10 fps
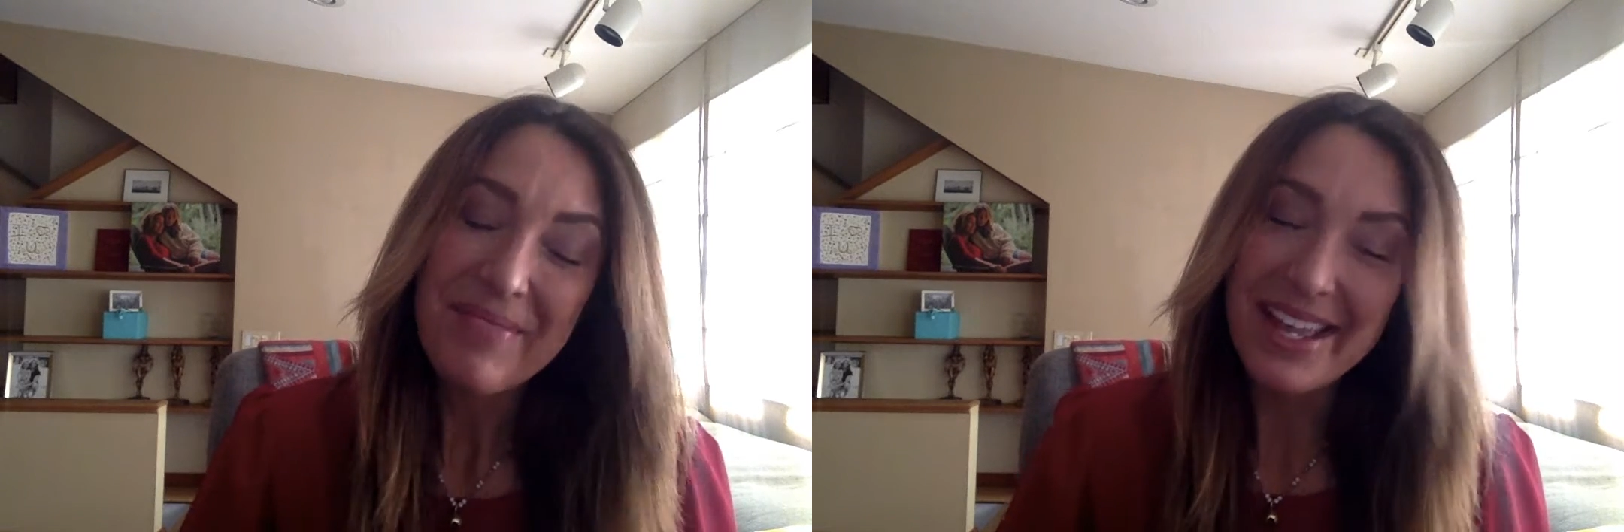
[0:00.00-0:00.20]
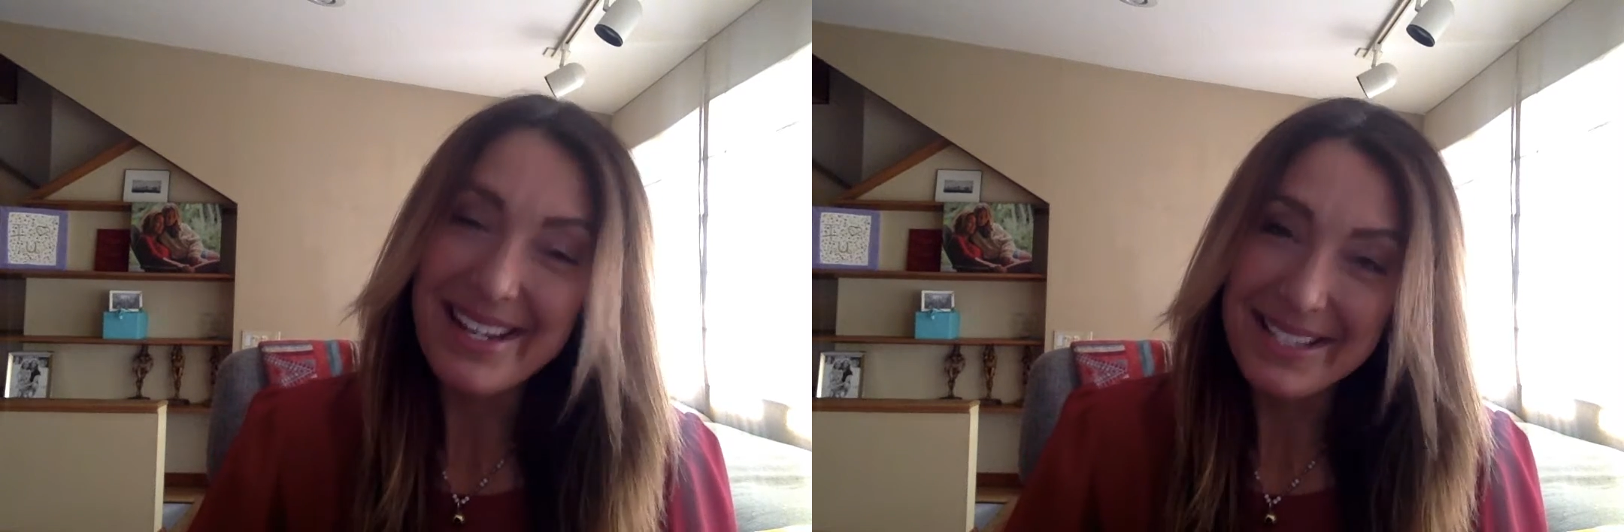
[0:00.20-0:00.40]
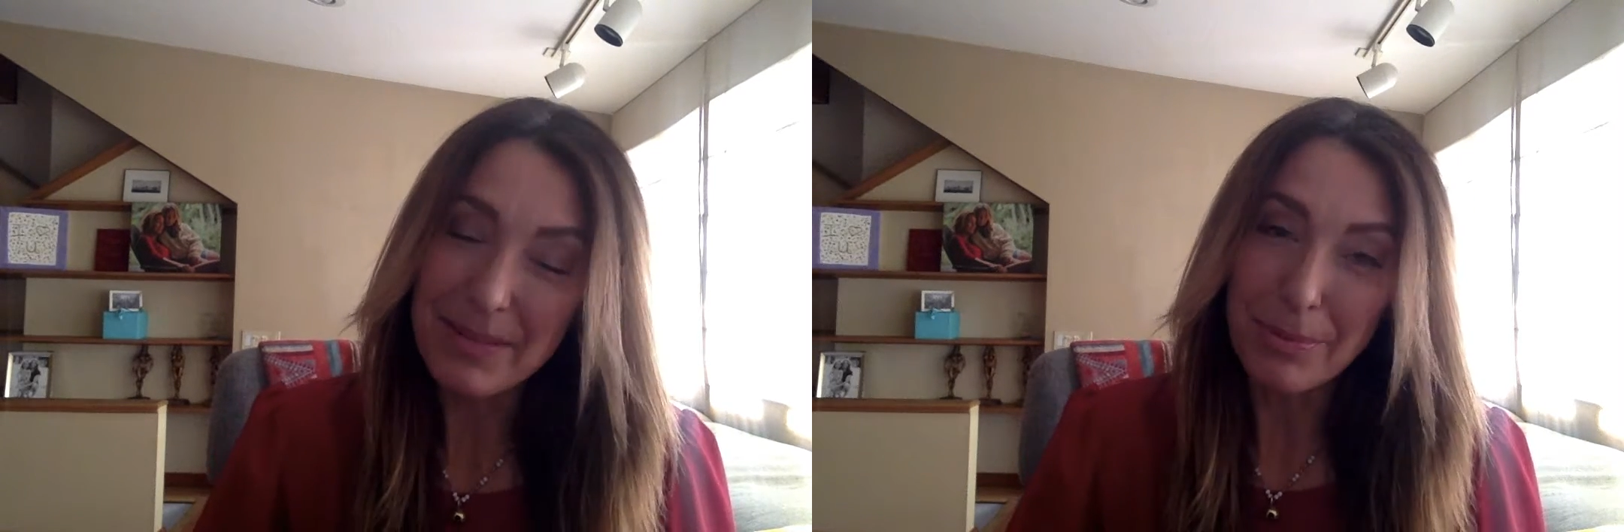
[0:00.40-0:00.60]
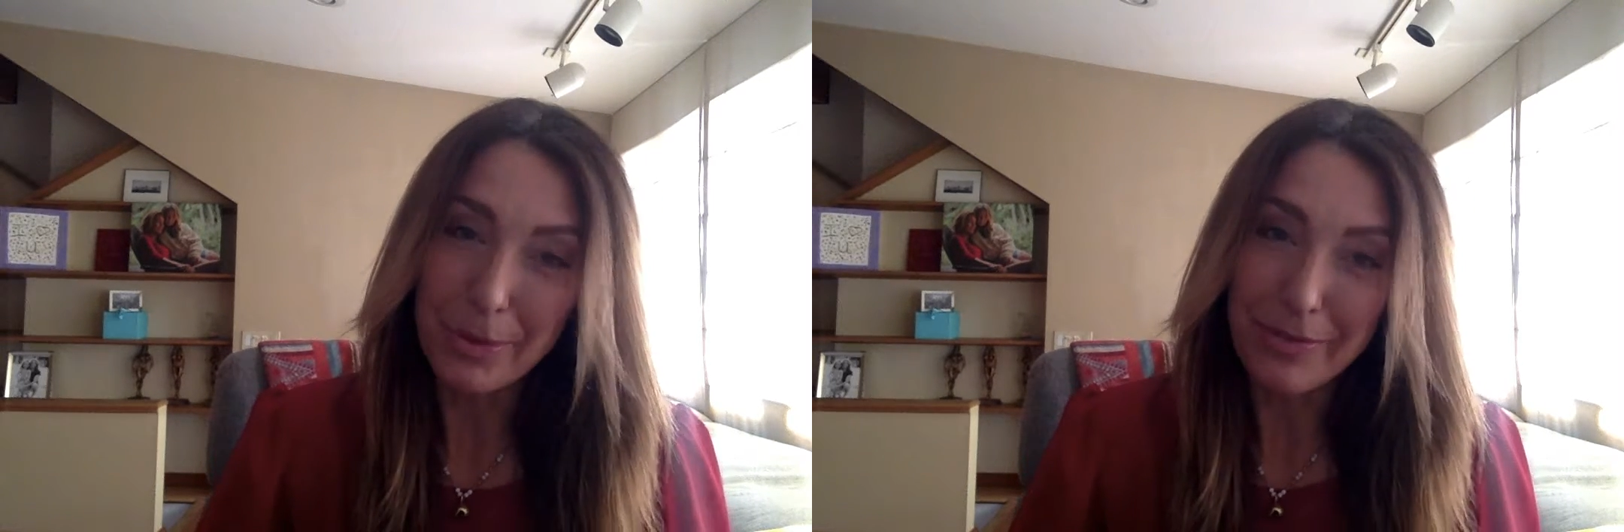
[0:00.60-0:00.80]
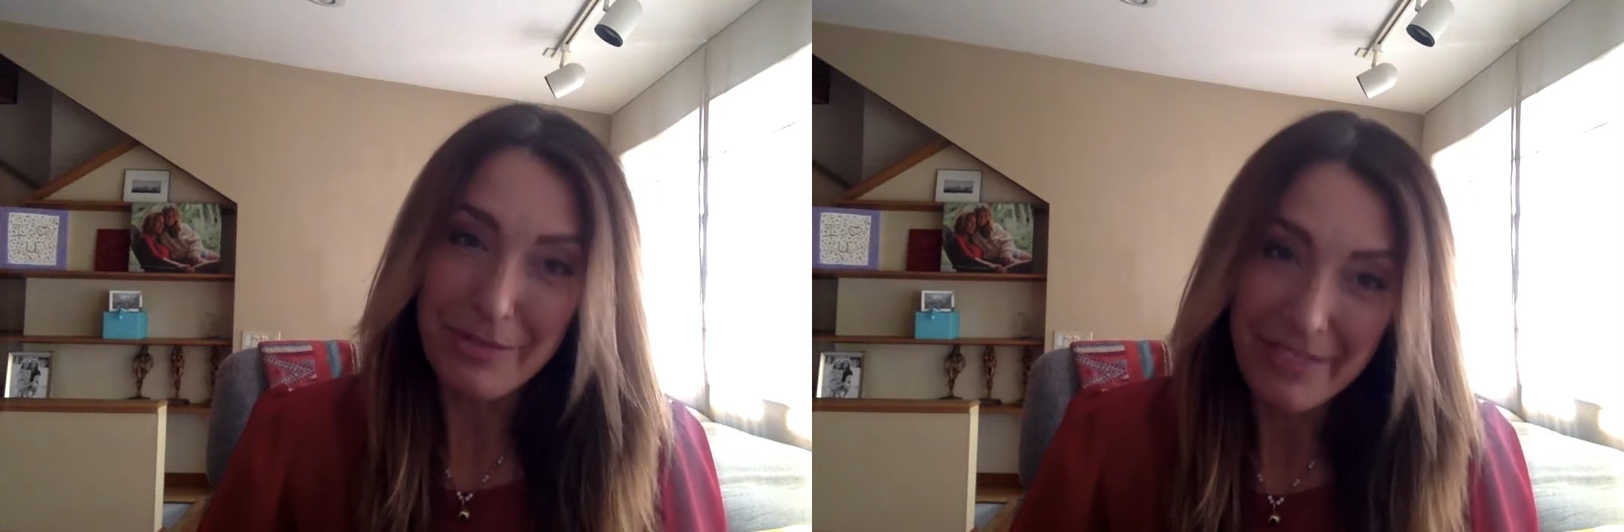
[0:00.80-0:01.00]
It is a
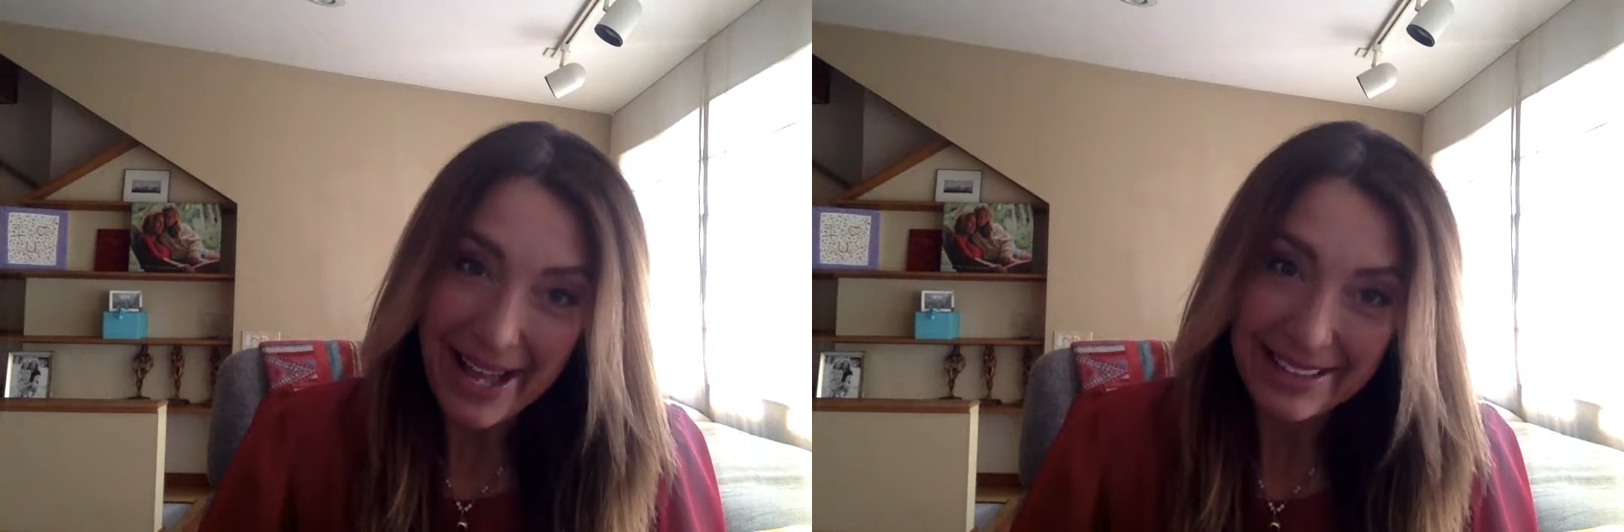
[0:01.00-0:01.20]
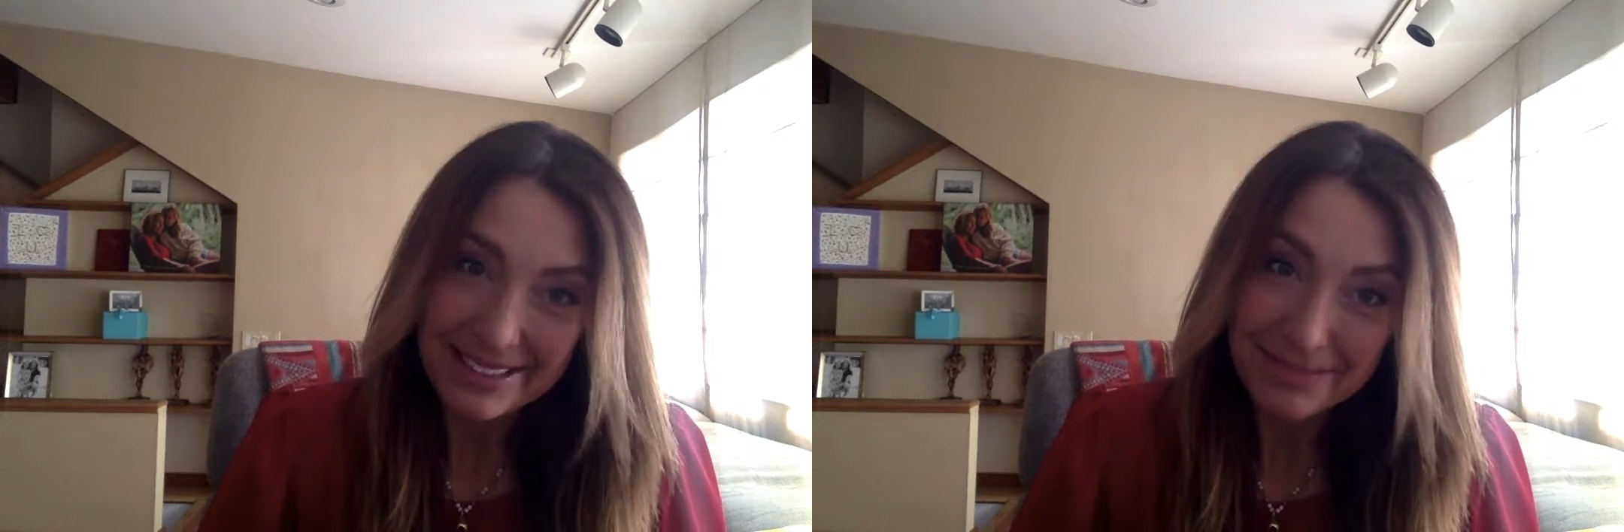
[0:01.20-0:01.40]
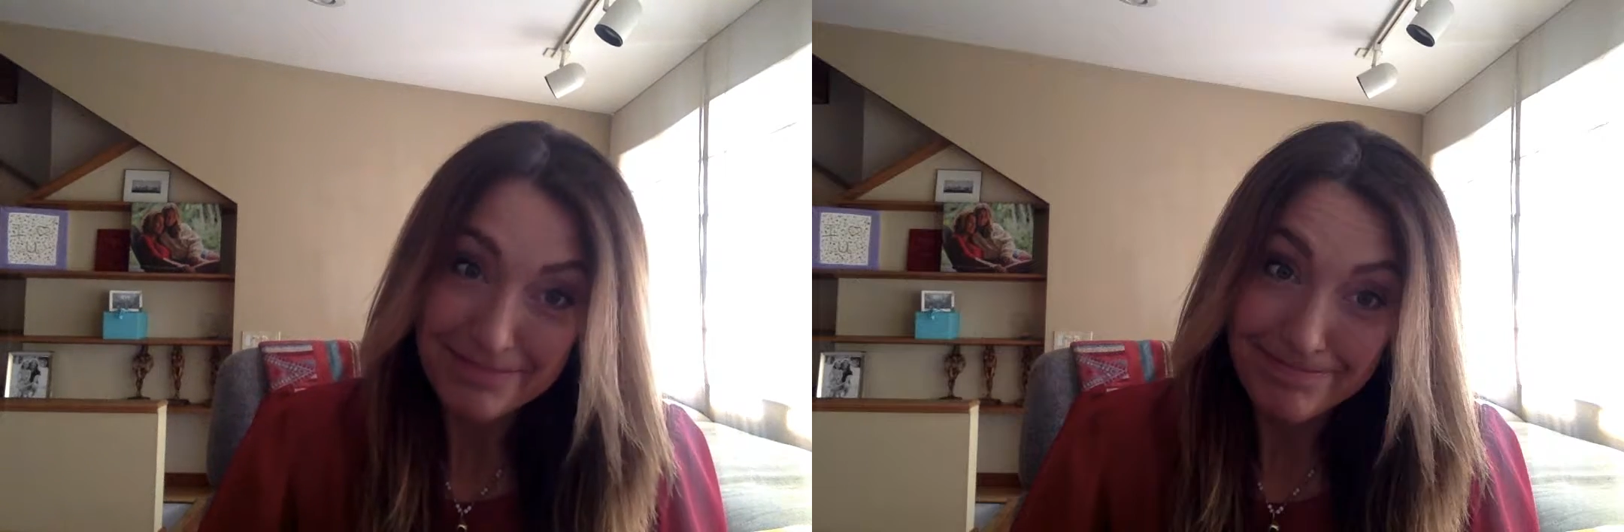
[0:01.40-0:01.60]
proven fact.